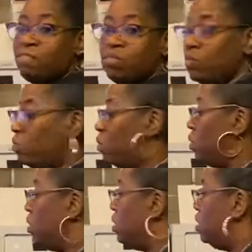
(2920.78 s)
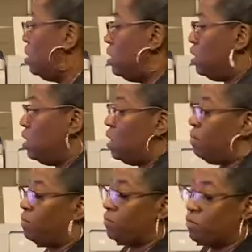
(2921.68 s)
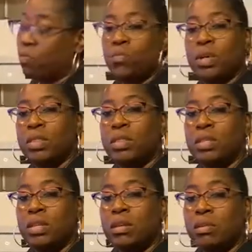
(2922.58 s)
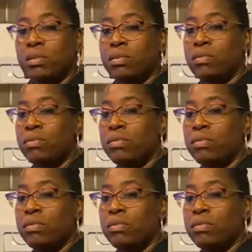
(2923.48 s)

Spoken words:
Will it work for 20 ounce? Is that for the wrap?